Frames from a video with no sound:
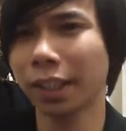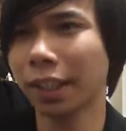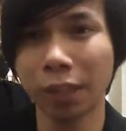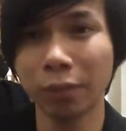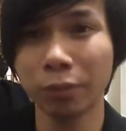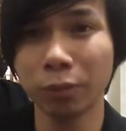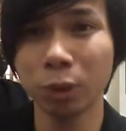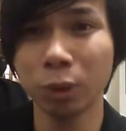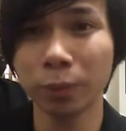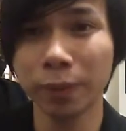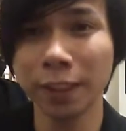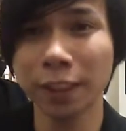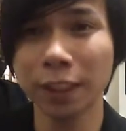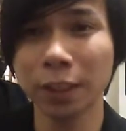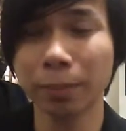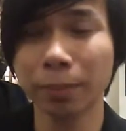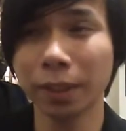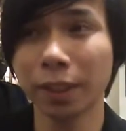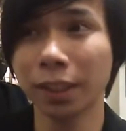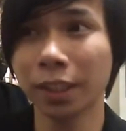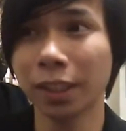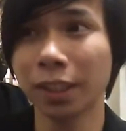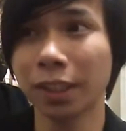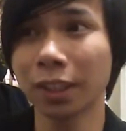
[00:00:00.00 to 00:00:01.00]
influenced,
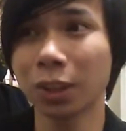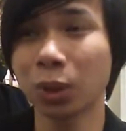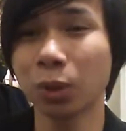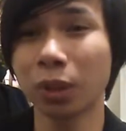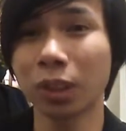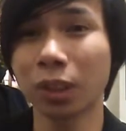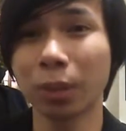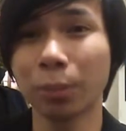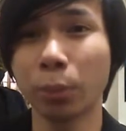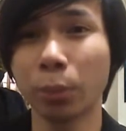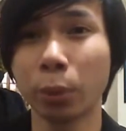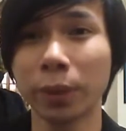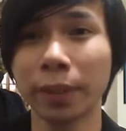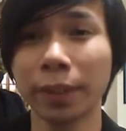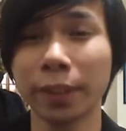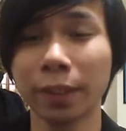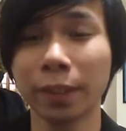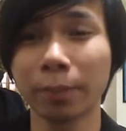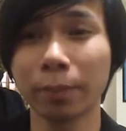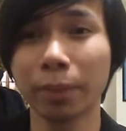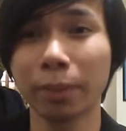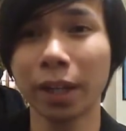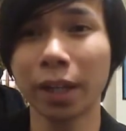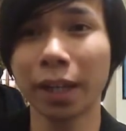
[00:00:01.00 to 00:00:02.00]
because you are
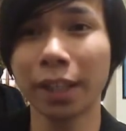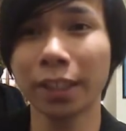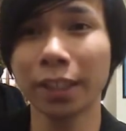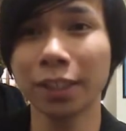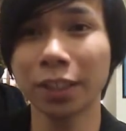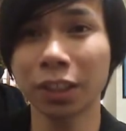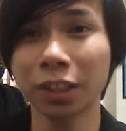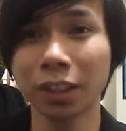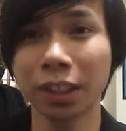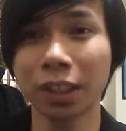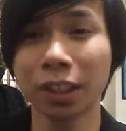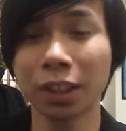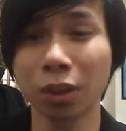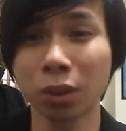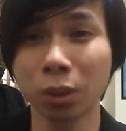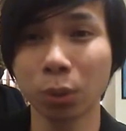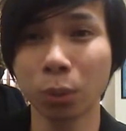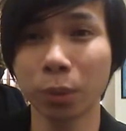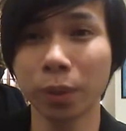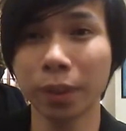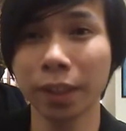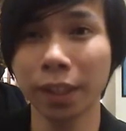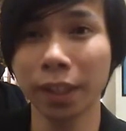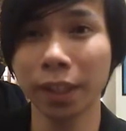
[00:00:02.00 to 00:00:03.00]
appointed by the state
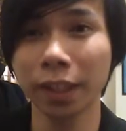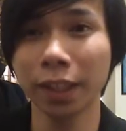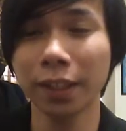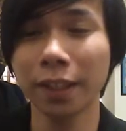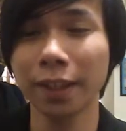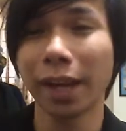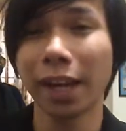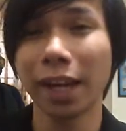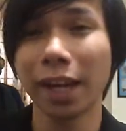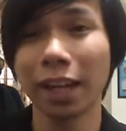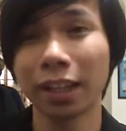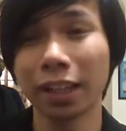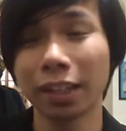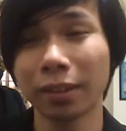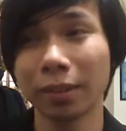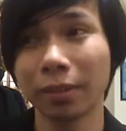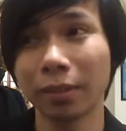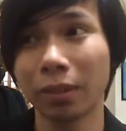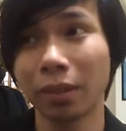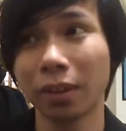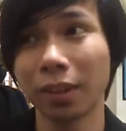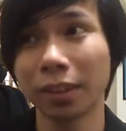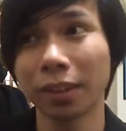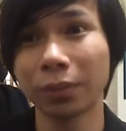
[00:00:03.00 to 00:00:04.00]
authority
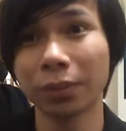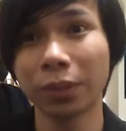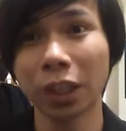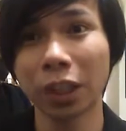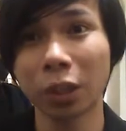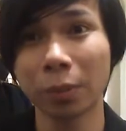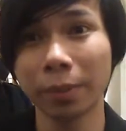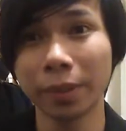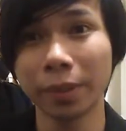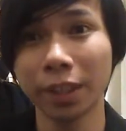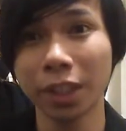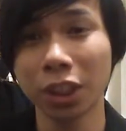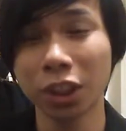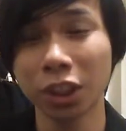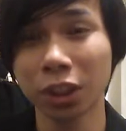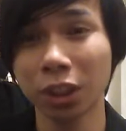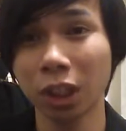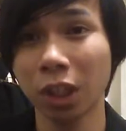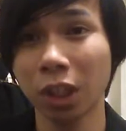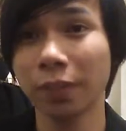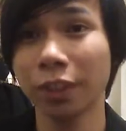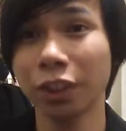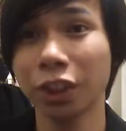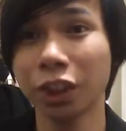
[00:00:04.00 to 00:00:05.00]
and on the
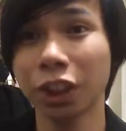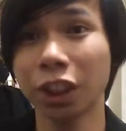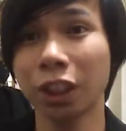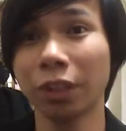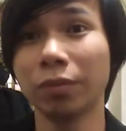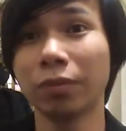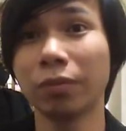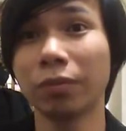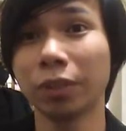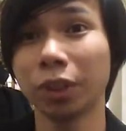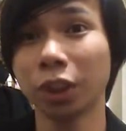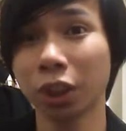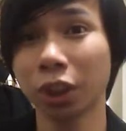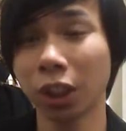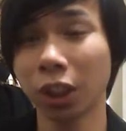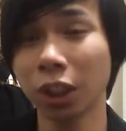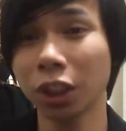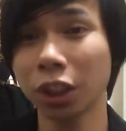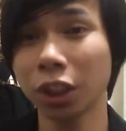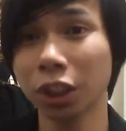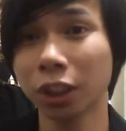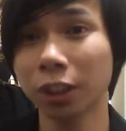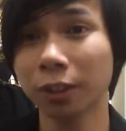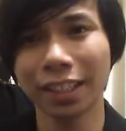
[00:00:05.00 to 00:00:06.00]
recommendation of the chief
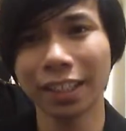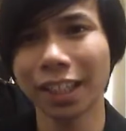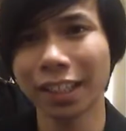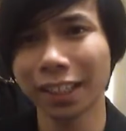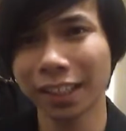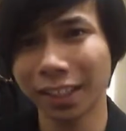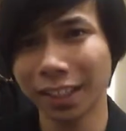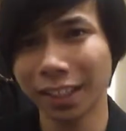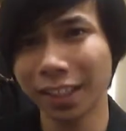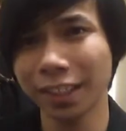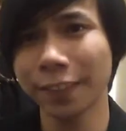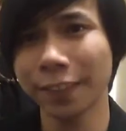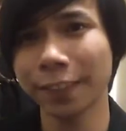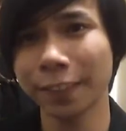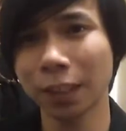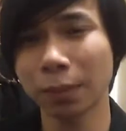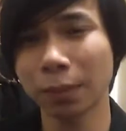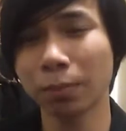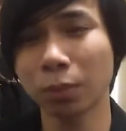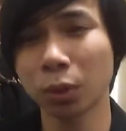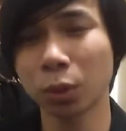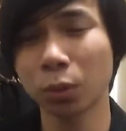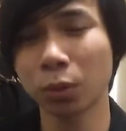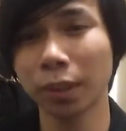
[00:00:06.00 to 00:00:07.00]
judge. Yeah, there is
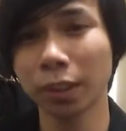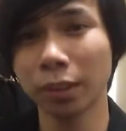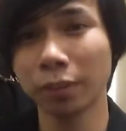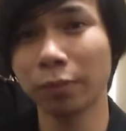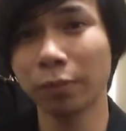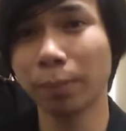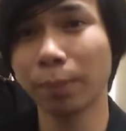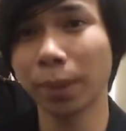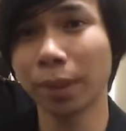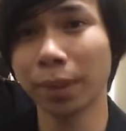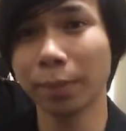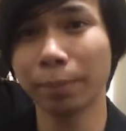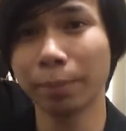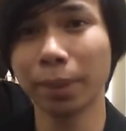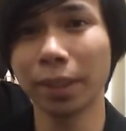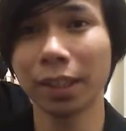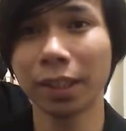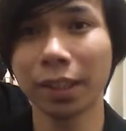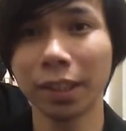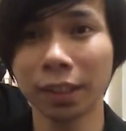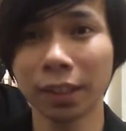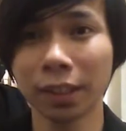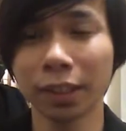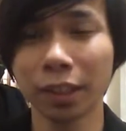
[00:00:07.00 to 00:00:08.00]
some sort of
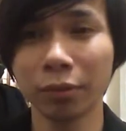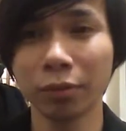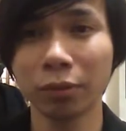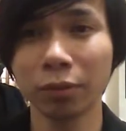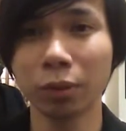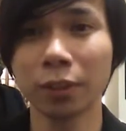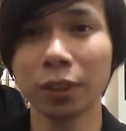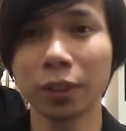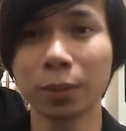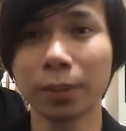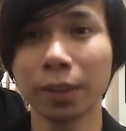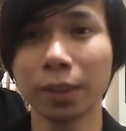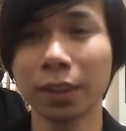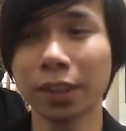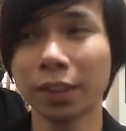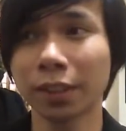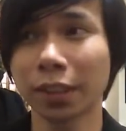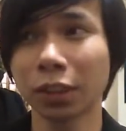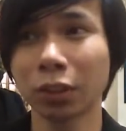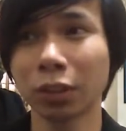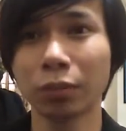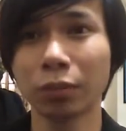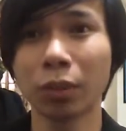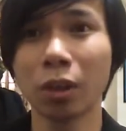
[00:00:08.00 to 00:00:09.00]
political influence because
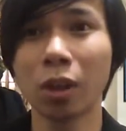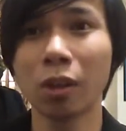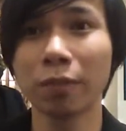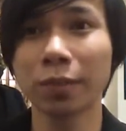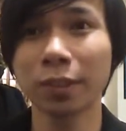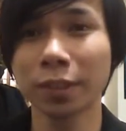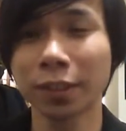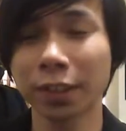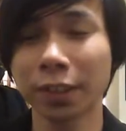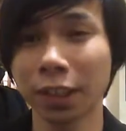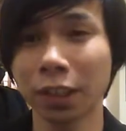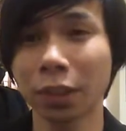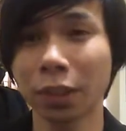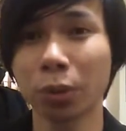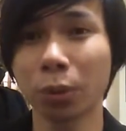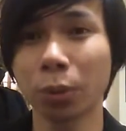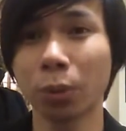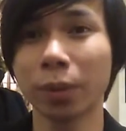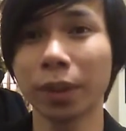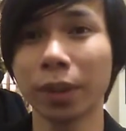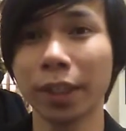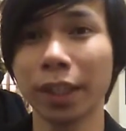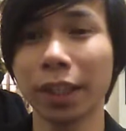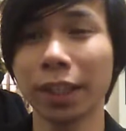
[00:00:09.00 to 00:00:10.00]
it involves the state
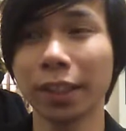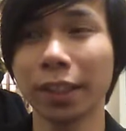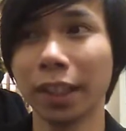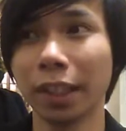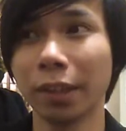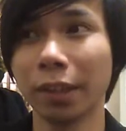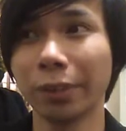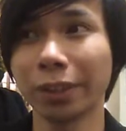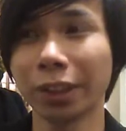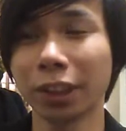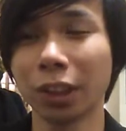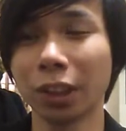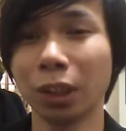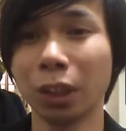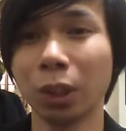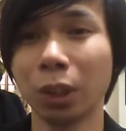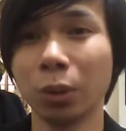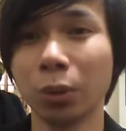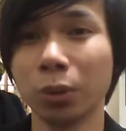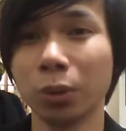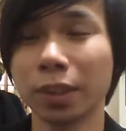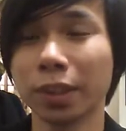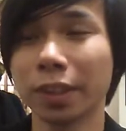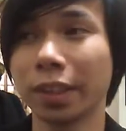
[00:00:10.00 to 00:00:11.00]
authority, which
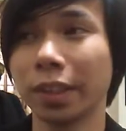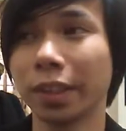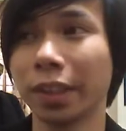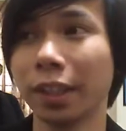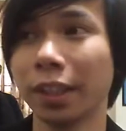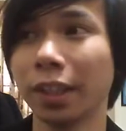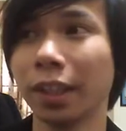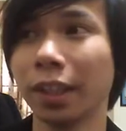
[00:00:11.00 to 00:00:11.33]
includes the